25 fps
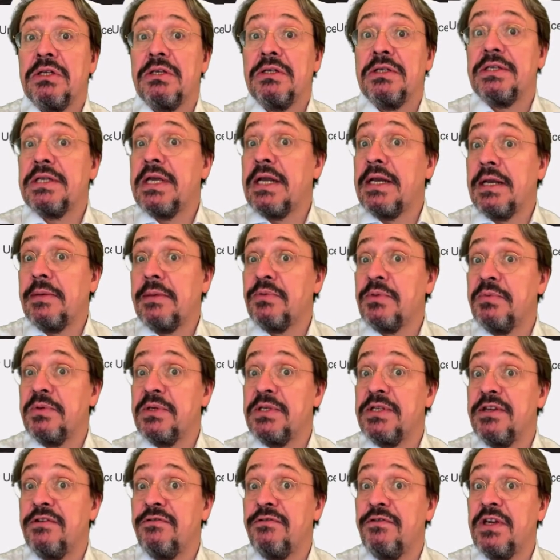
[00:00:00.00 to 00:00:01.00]
set up
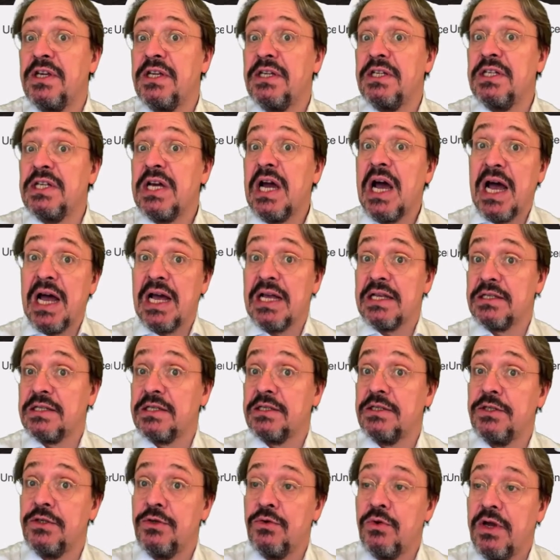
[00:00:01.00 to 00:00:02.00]
specific
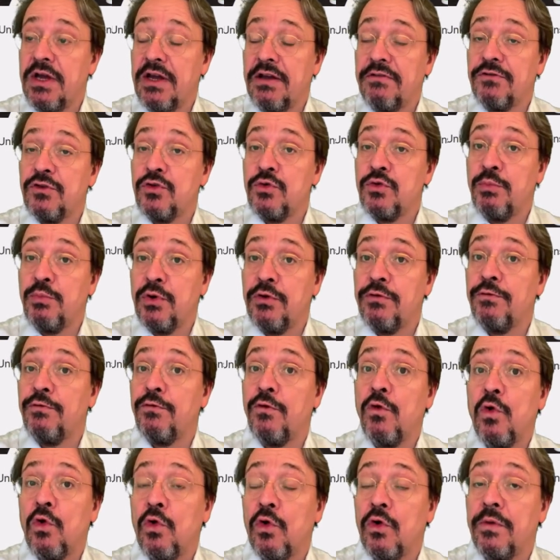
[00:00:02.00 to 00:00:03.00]
tasks you have to
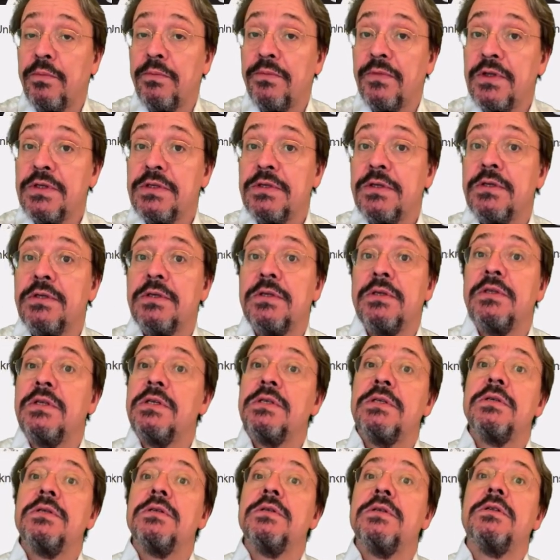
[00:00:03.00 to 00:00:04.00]
perform. This
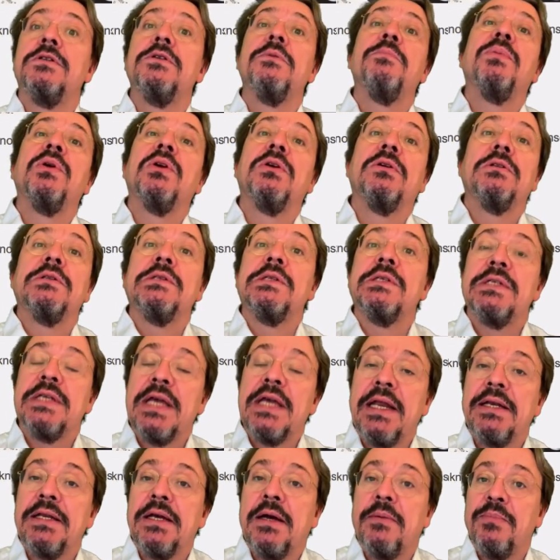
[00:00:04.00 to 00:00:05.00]
is a typical
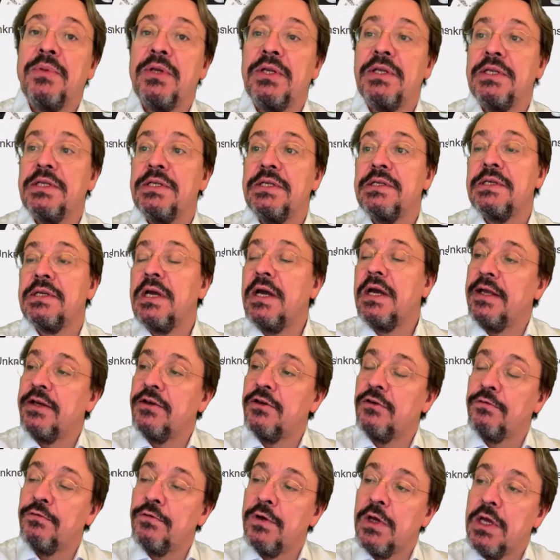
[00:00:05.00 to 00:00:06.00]
setup in these
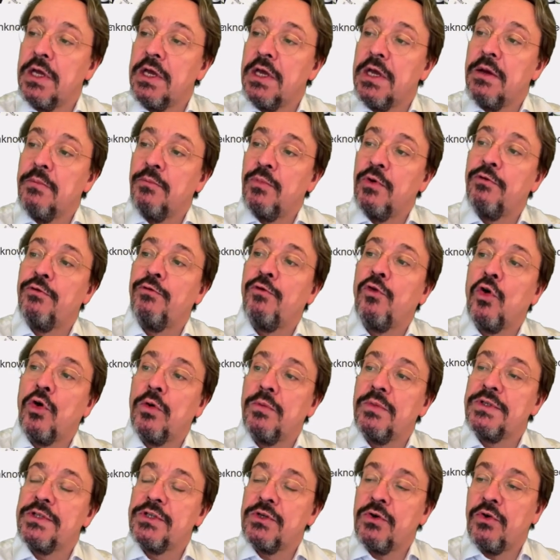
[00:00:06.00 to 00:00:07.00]
kind of
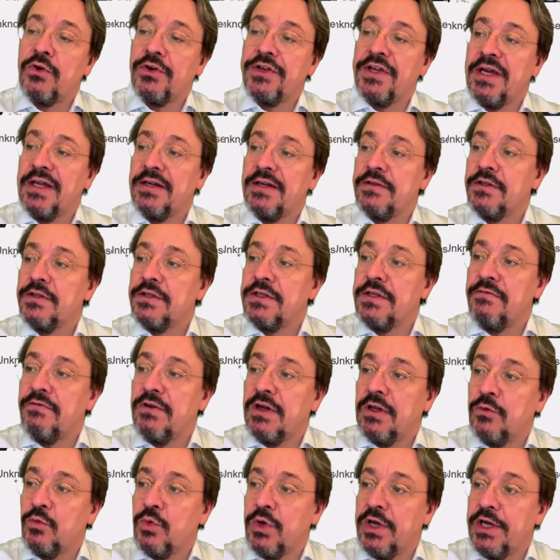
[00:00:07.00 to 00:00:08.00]
performance-oriented
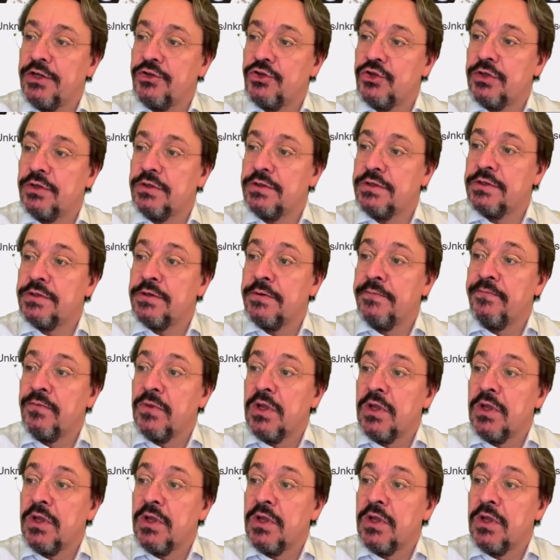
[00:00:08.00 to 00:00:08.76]
evaluations.